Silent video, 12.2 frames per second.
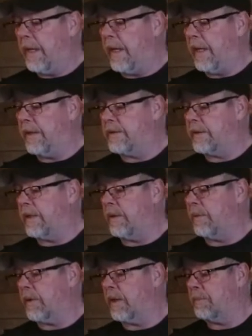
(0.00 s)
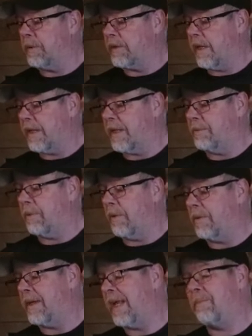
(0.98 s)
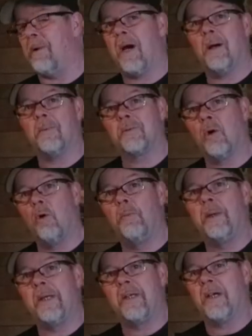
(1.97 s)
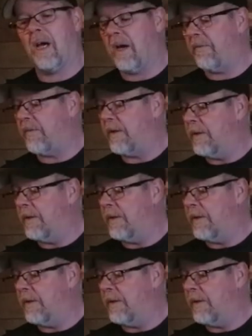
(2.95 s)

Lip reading: and today we're going to be talking about Nabob's whole bean coffee.